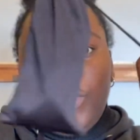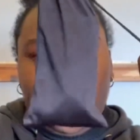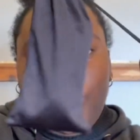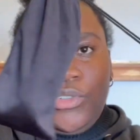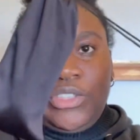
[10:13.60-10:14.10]

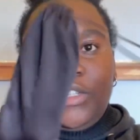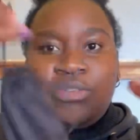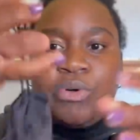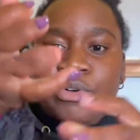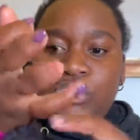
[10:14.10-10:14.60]
your
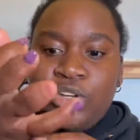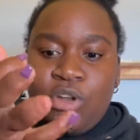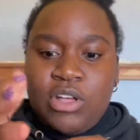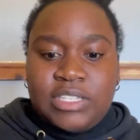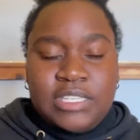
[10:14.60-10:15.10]
to hold your
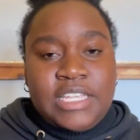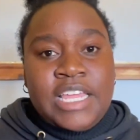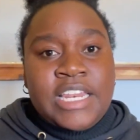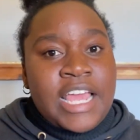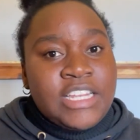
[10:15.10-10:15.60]
glasses
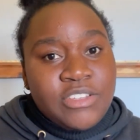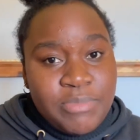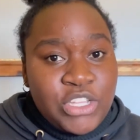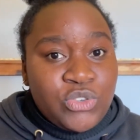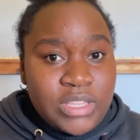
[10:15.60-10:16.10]
in and to
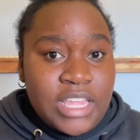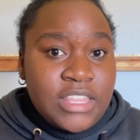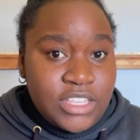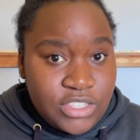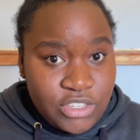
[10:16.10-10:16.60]
make sure that
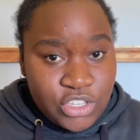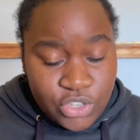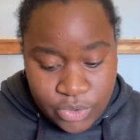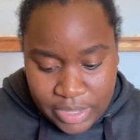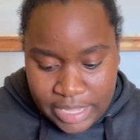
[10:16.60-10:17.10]
they're
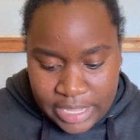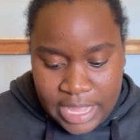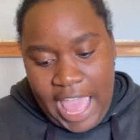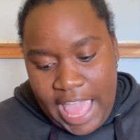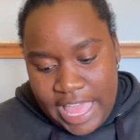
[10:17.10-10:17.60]
secure,
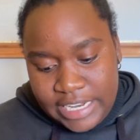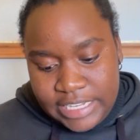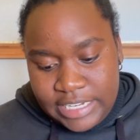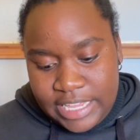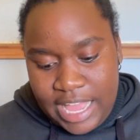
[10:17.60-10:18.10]

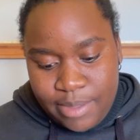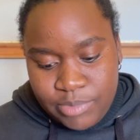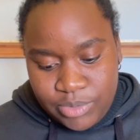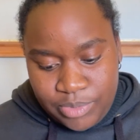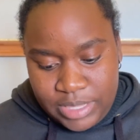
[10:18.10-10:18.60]
and it
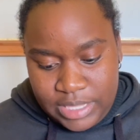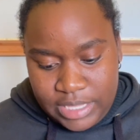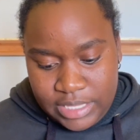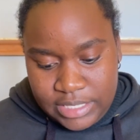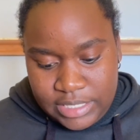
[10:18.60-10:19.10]
comes with
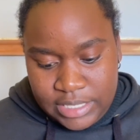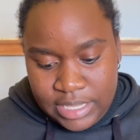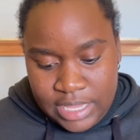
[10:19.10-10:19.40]
this